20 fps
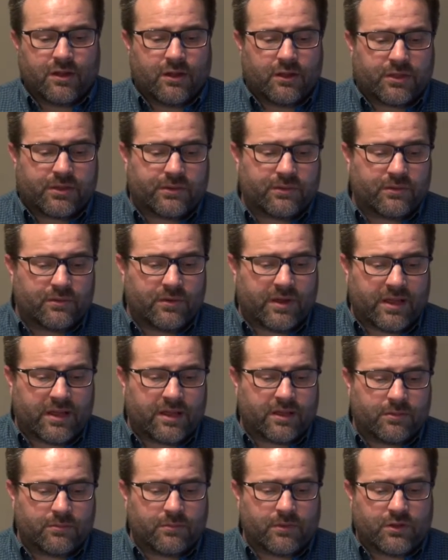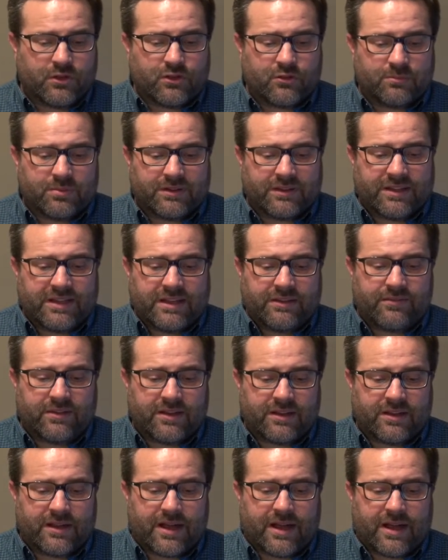Through him you believe
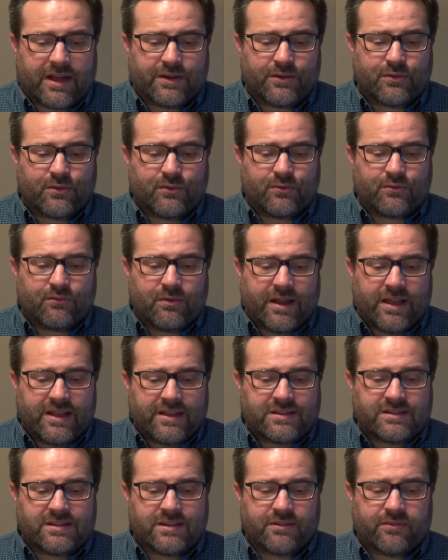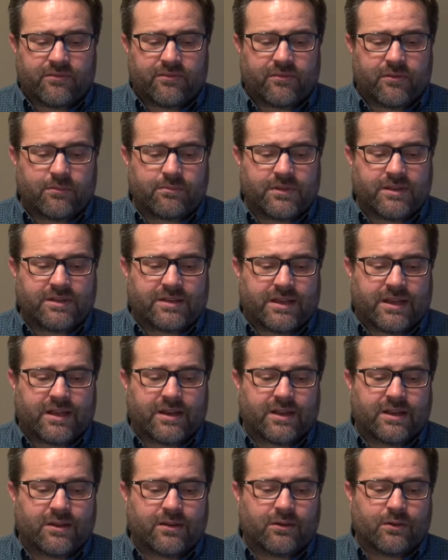in God, who raised him from the
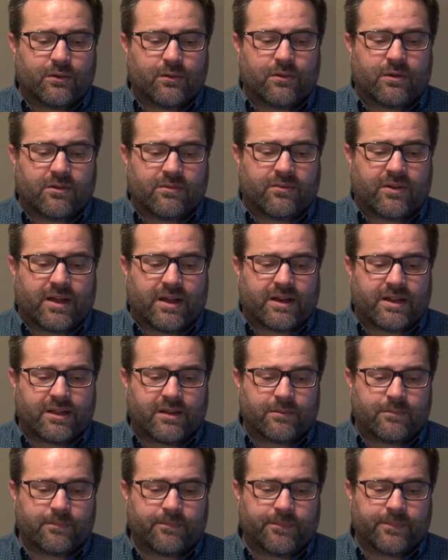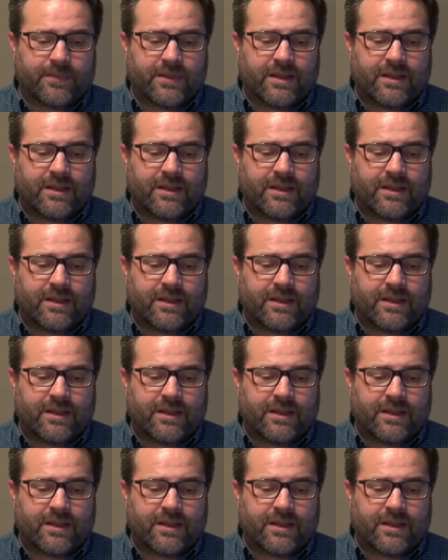dead and glorified him,